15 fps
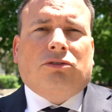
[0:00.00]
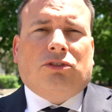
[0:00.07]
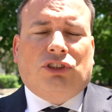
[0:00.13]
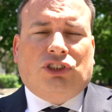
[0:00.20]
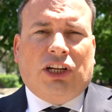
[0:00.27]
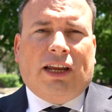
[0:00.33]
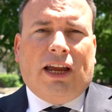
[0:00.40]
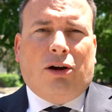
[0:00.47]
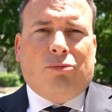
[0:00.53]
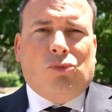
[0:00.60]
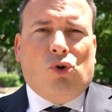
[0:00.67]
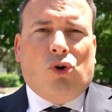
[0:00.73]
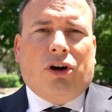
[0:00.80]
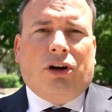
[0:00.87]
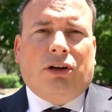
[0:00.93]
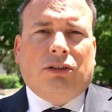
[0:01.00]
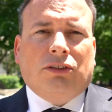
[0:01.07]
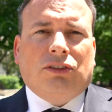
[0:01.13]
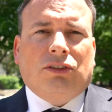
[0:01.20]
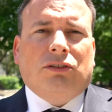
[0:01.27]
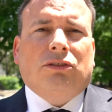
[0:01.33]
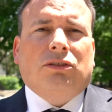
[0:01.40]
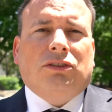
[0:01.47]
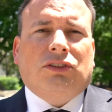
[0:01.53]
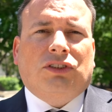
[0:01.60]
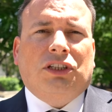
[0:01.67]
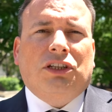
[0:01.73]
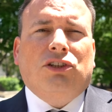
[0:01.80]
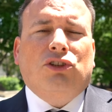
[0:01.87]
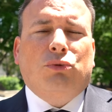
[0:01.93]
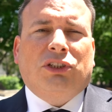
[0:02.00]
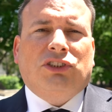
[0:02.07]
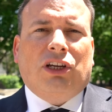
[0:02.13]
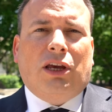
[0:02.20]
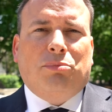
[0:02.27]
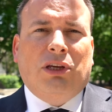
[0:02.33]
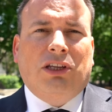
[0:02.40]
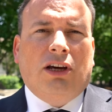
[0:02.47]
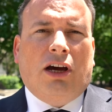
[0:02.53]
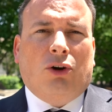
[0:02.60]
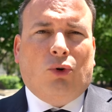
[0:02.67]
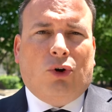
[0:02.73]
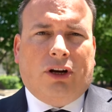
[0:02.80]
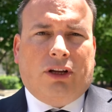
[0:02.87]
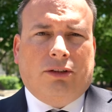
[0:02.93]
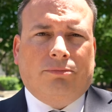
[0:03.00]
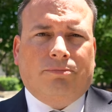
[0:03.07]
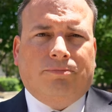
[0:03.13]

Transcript: To check out more, see usip.org.